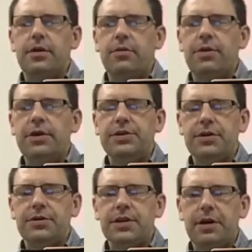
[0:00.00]
when he
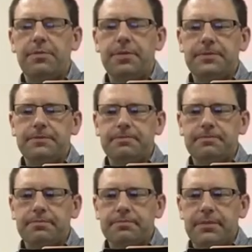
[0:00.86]
shows up
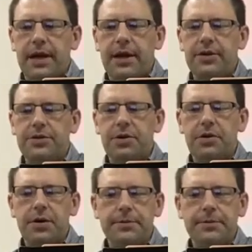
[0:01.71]
at your door.